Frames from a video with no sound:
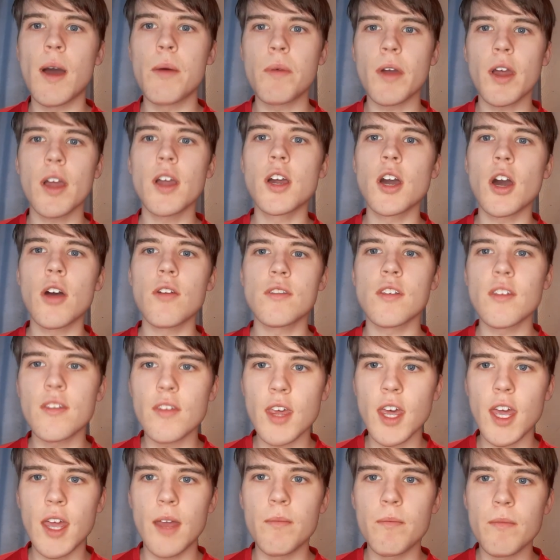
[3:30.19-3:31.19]
We can go to
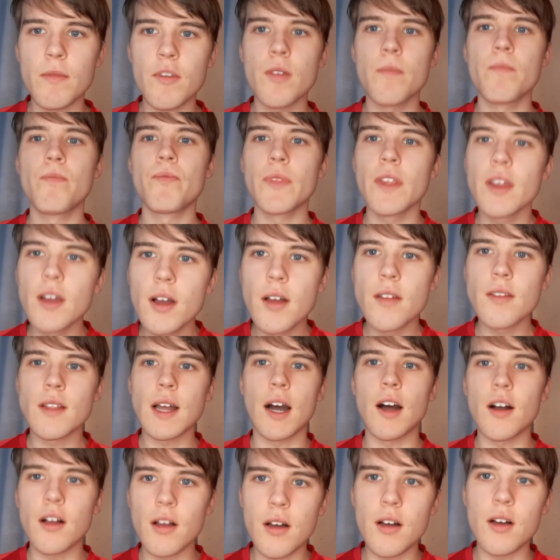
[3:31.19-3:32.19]
teams that
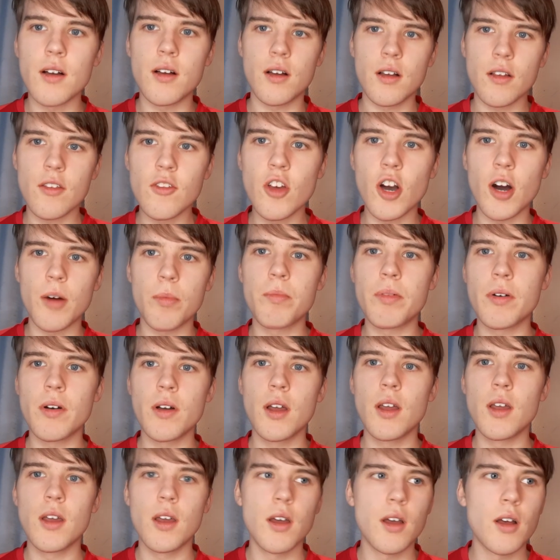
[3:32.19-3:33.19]
are top
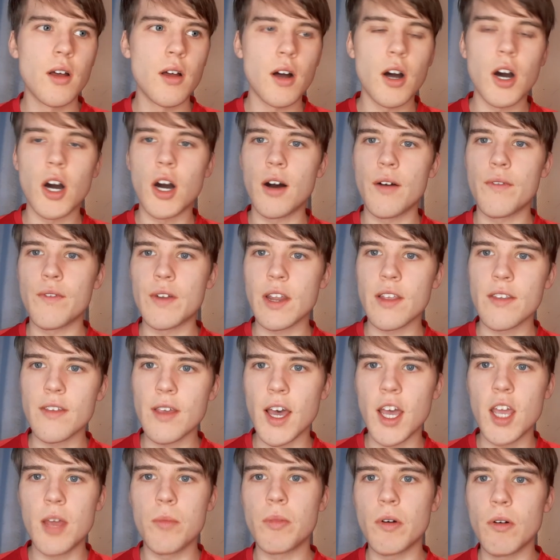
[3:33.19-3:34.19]
half of the
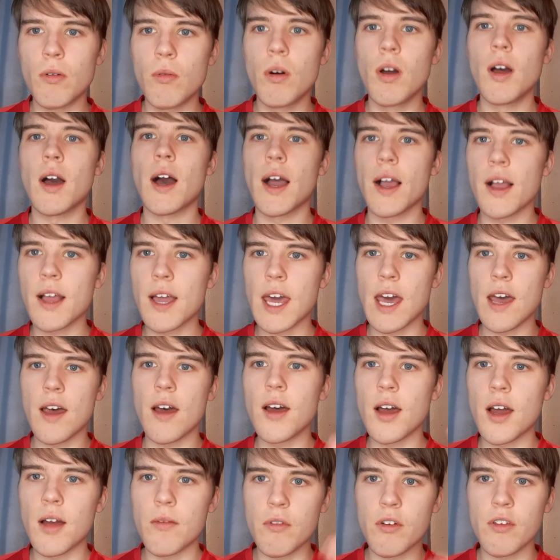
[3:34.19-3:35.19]
table and get
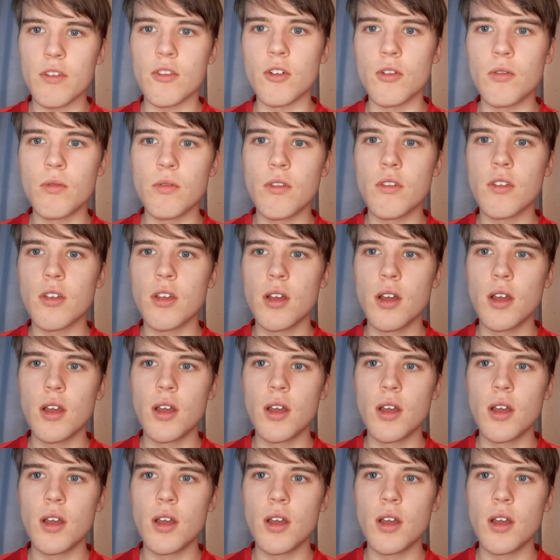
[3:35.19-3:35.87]
a result.